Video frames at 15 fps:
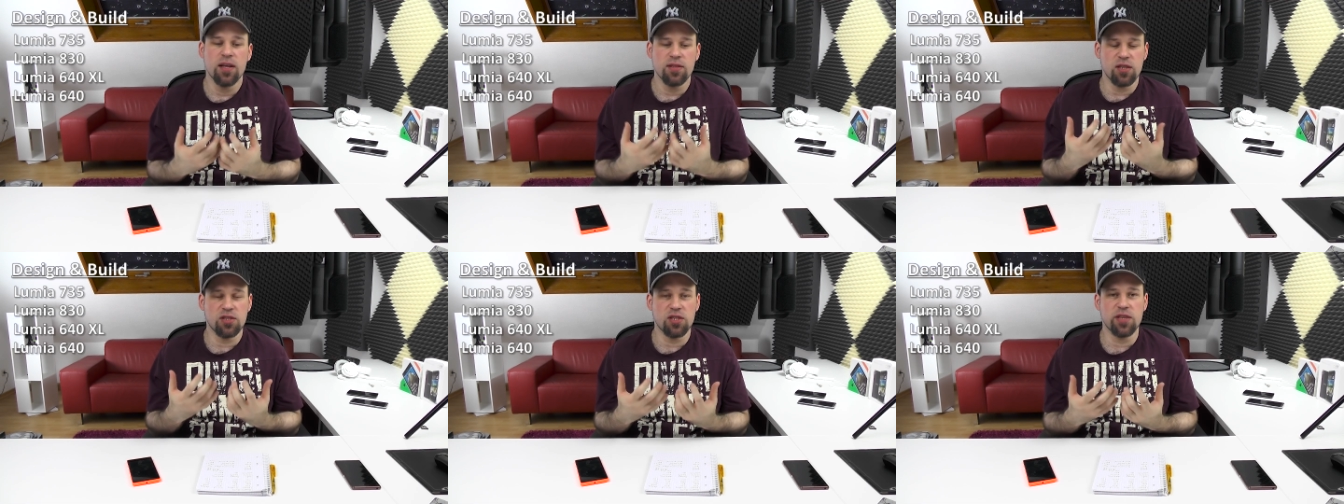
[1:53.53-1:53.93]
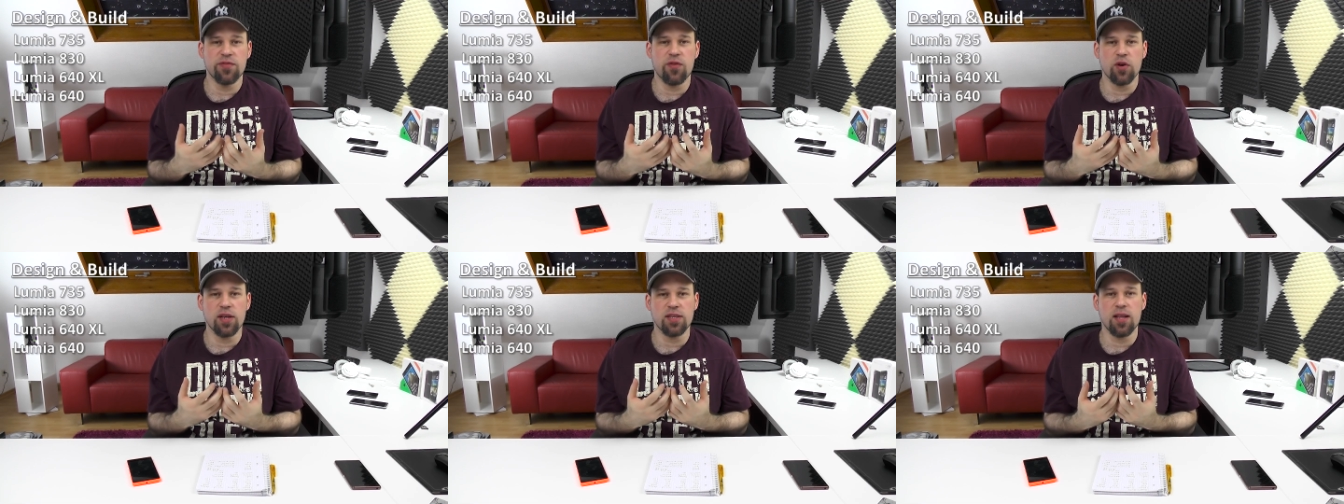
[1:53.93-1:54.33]
the
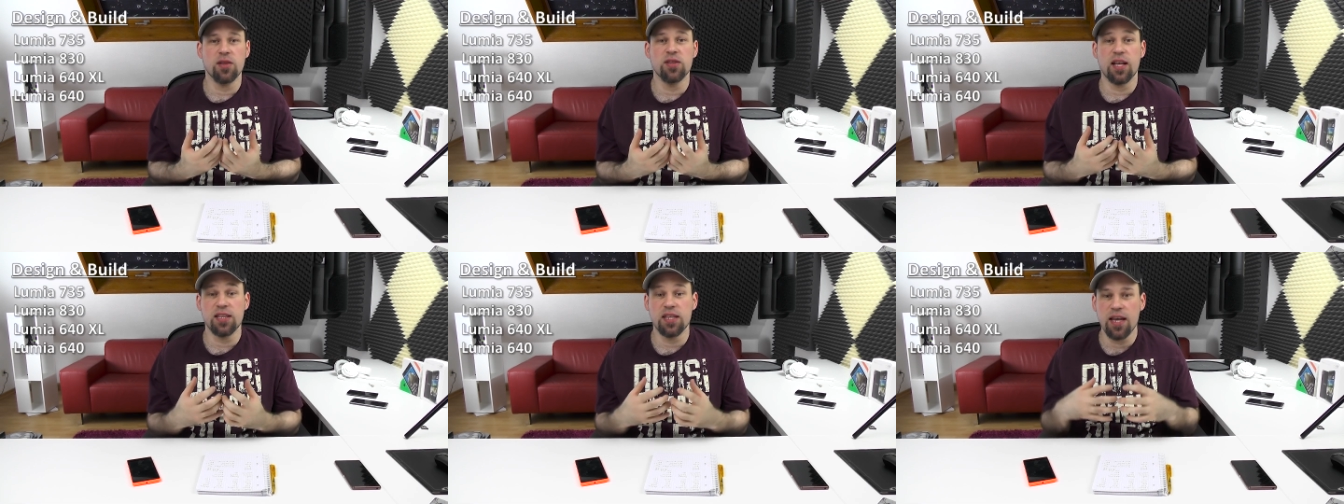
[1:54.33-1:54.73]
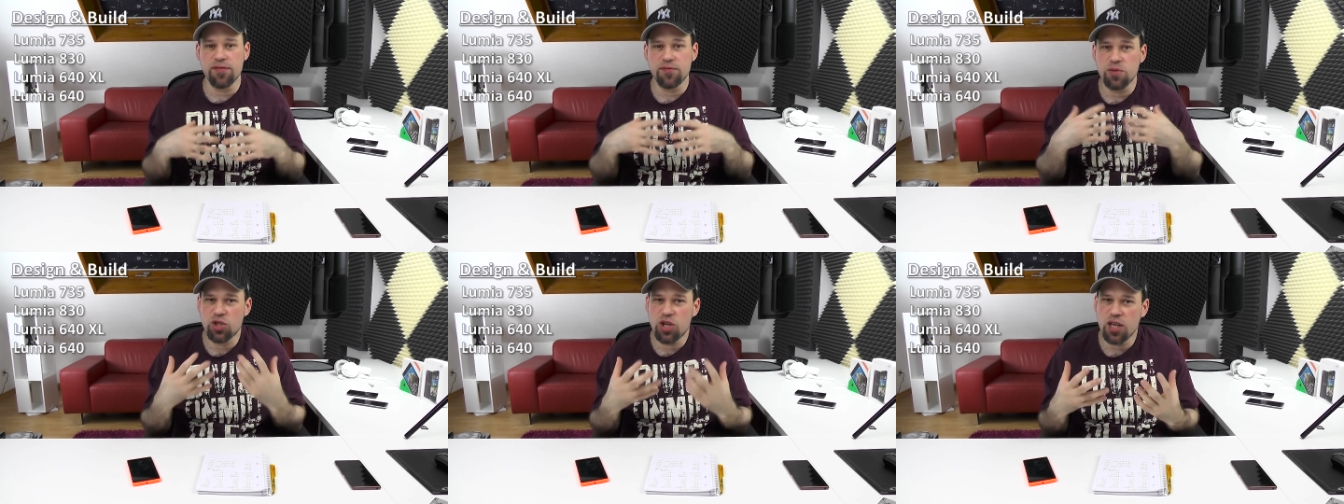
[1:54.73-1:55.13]
640 XL, that
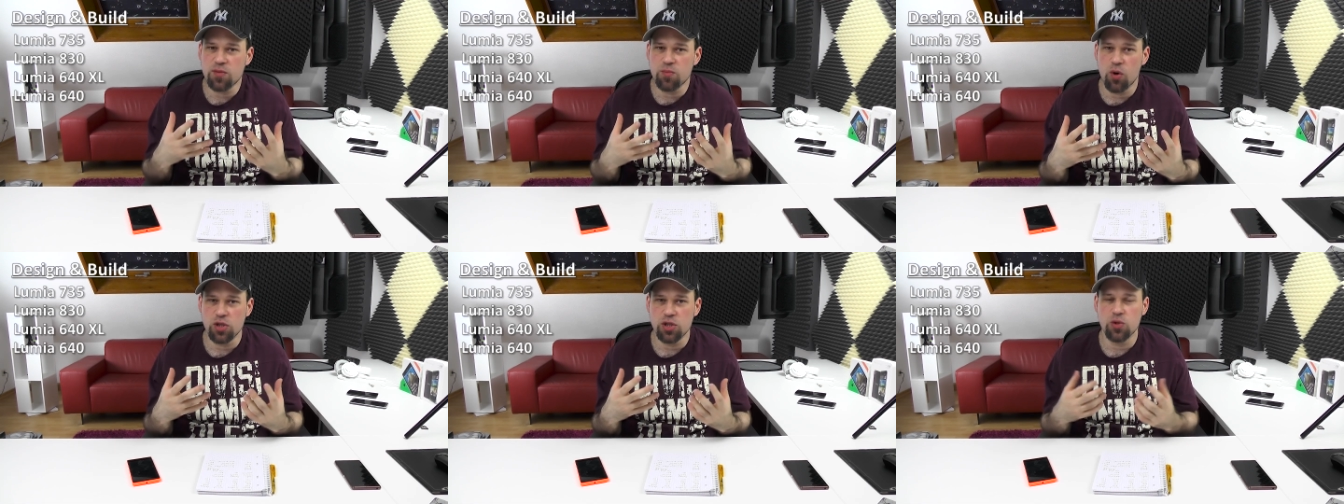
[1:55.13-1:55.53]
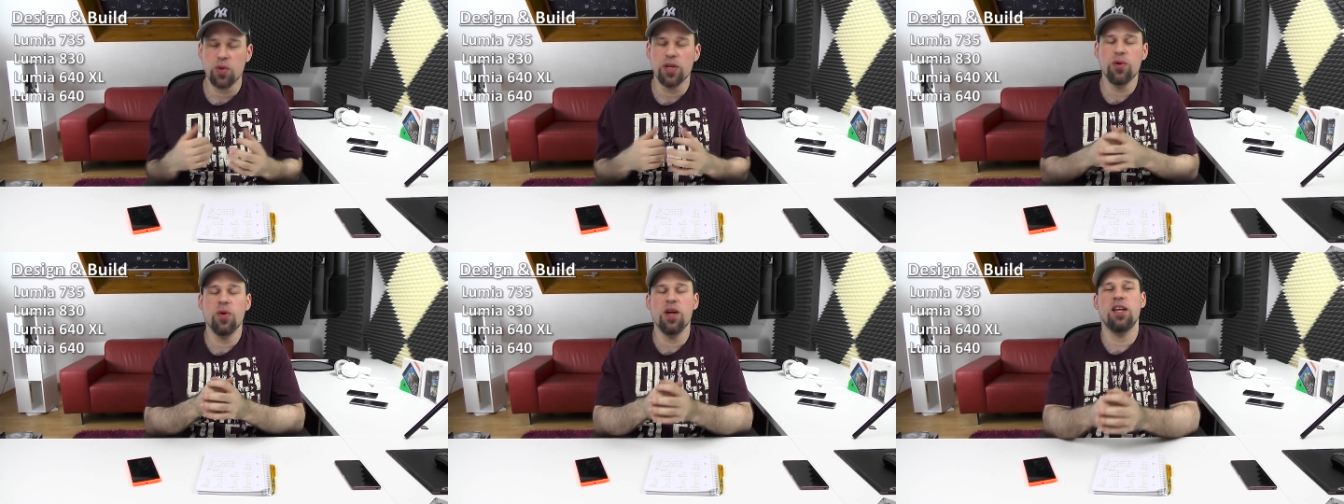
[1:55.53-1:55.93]
gives me just more
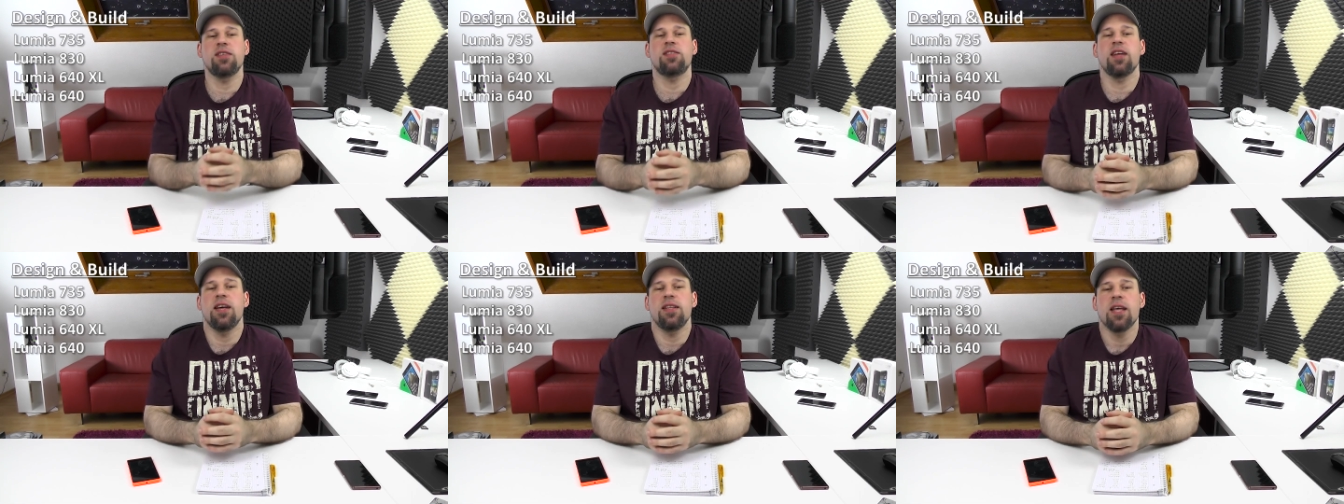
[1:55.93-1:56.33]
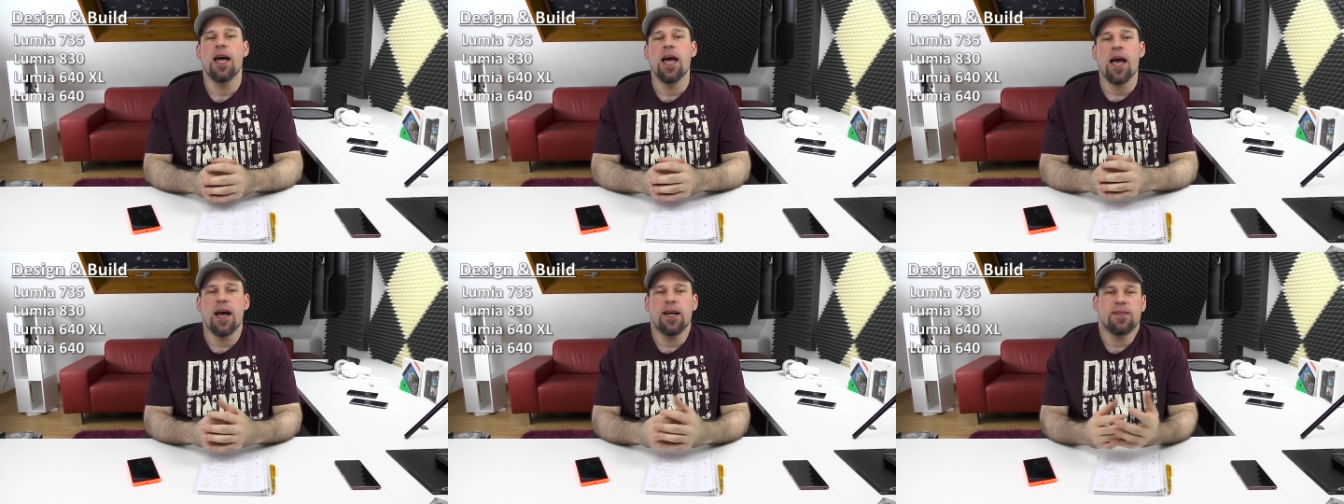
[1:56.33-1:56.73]
screen real estate
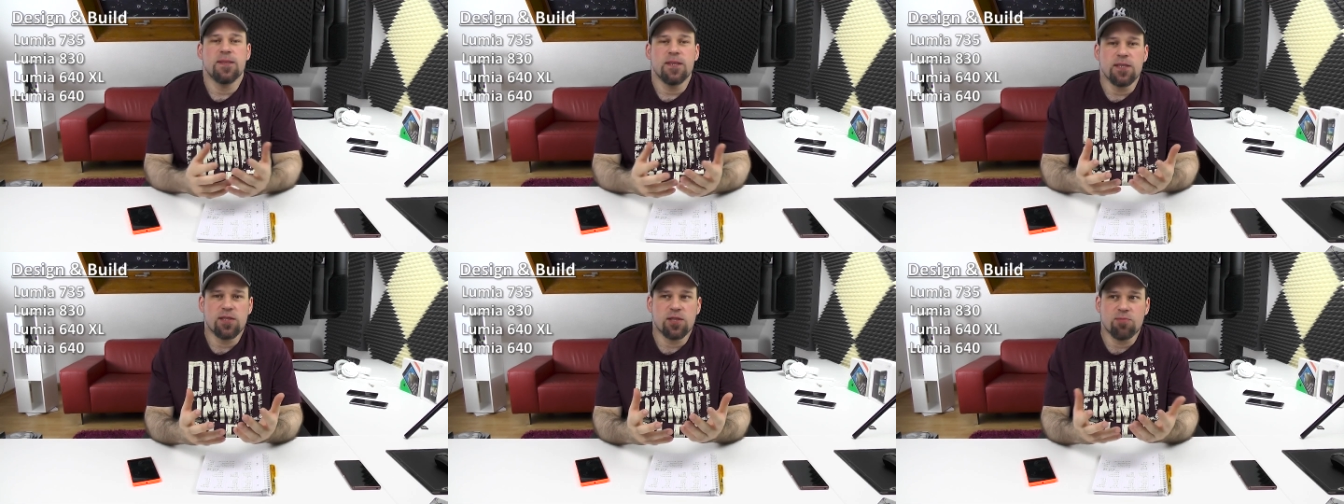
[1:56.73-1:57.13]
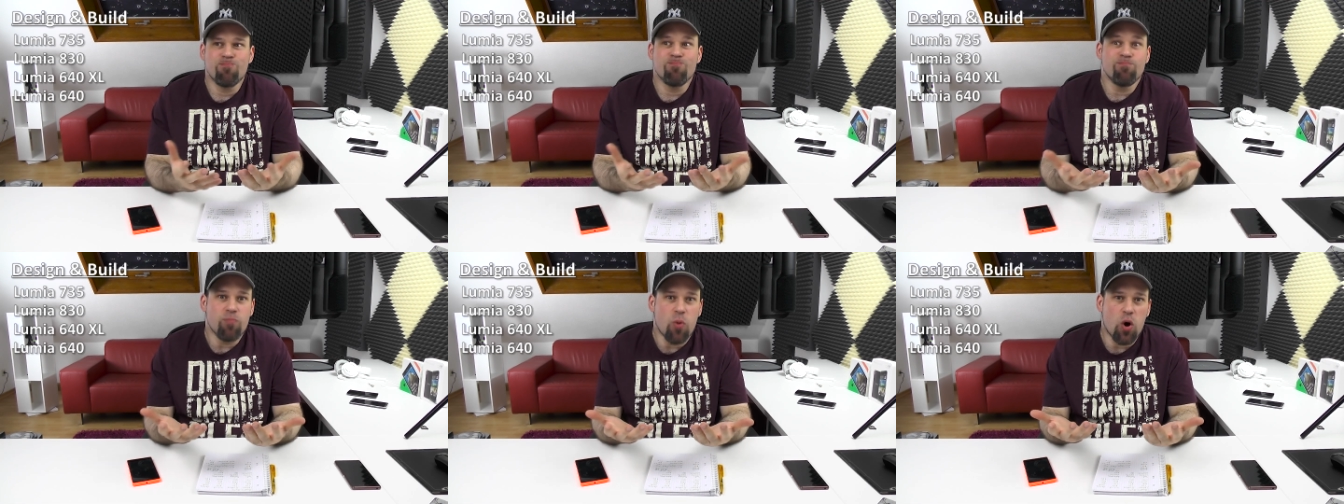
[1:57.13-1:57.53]
and is
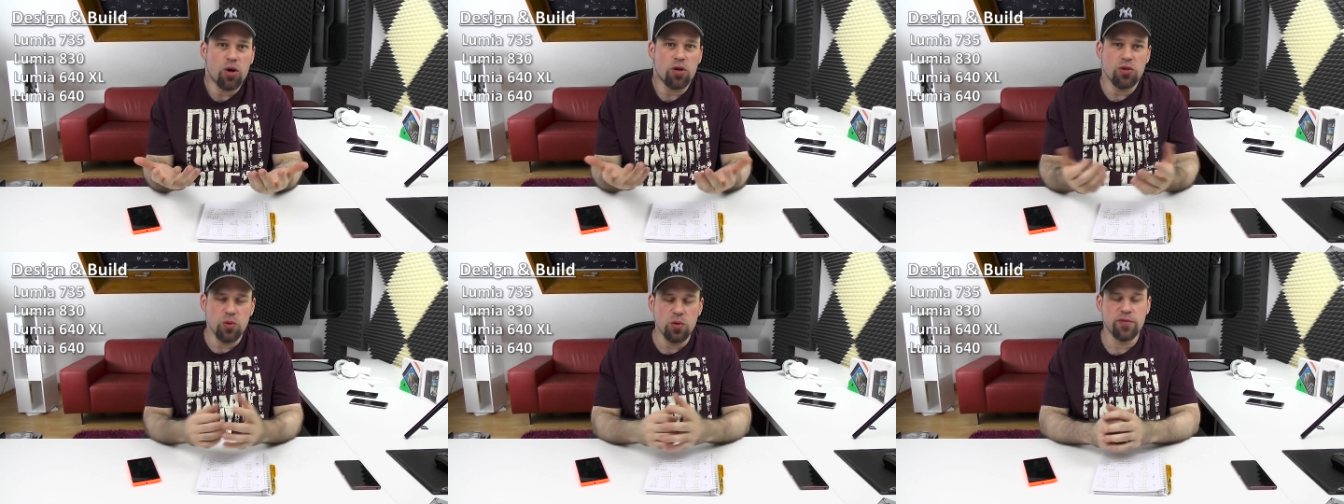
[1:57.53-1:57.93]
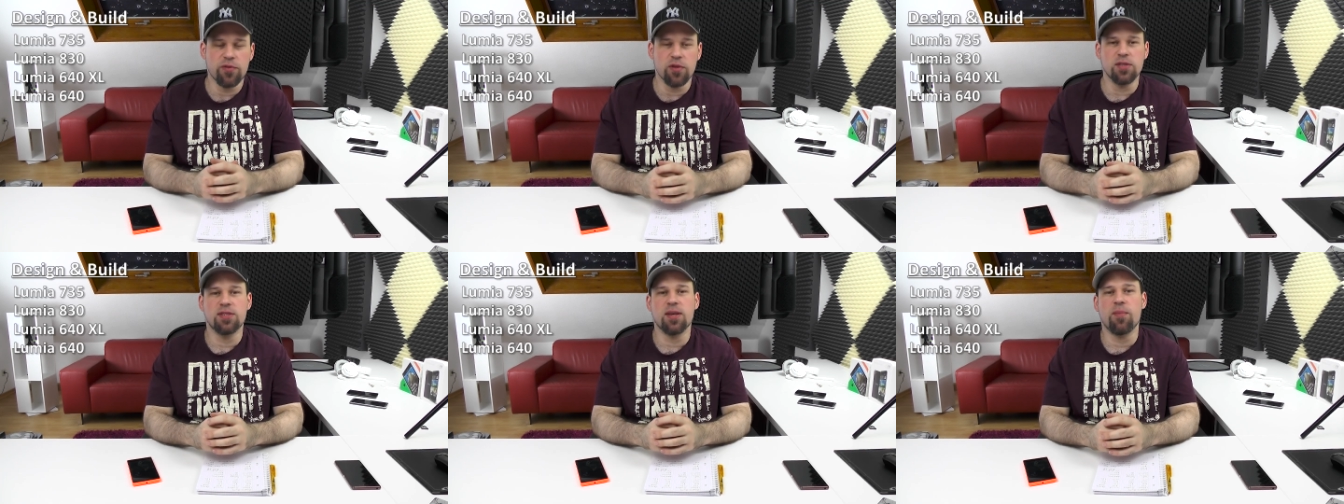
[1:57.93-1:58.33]
more
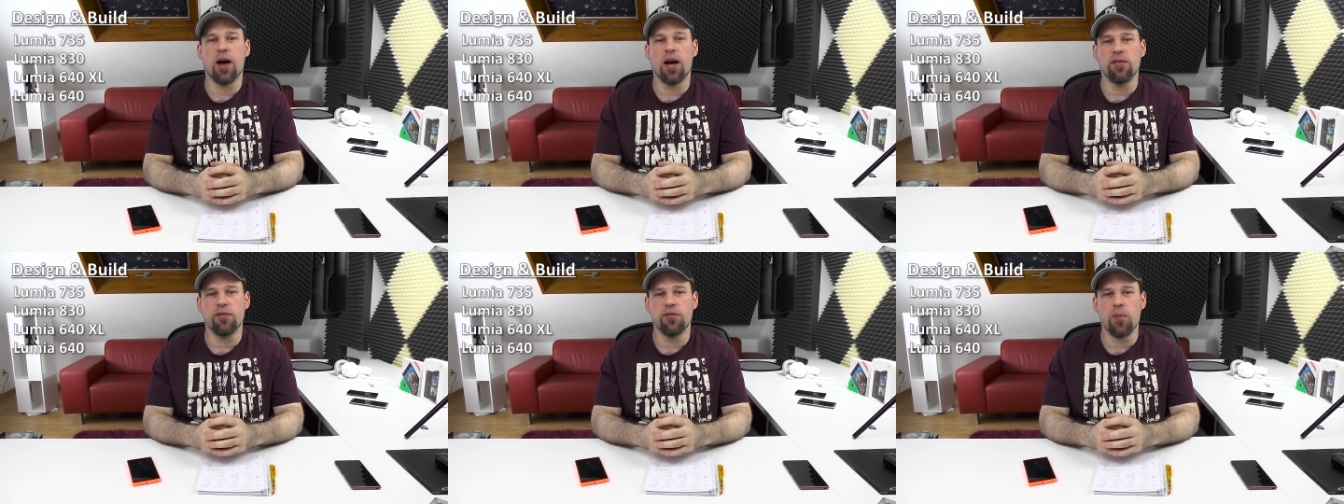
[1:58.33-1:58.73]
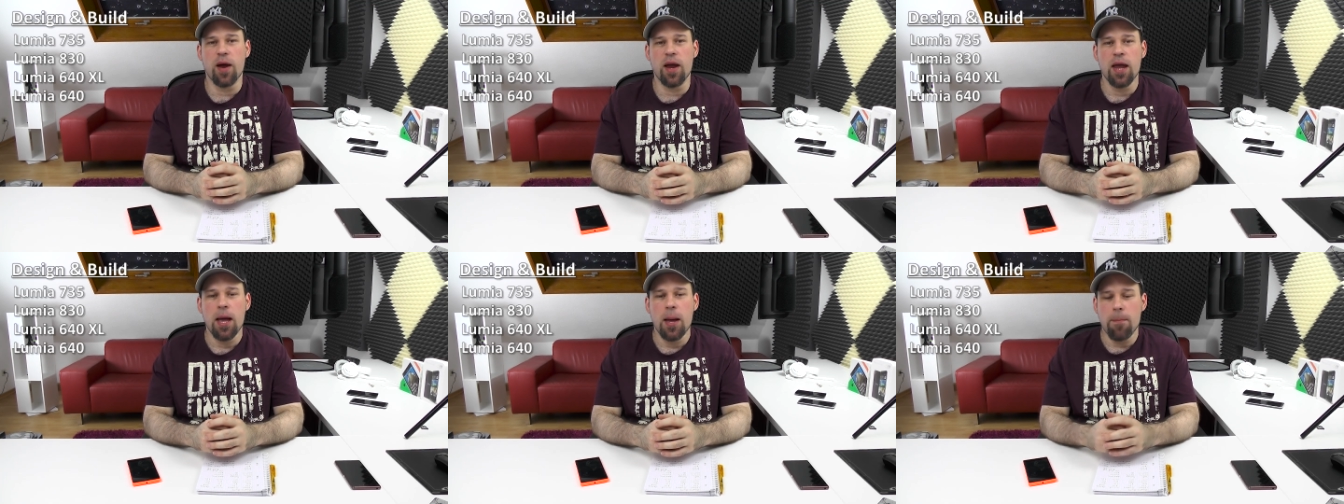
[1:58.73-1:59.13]
useful in some kind of way.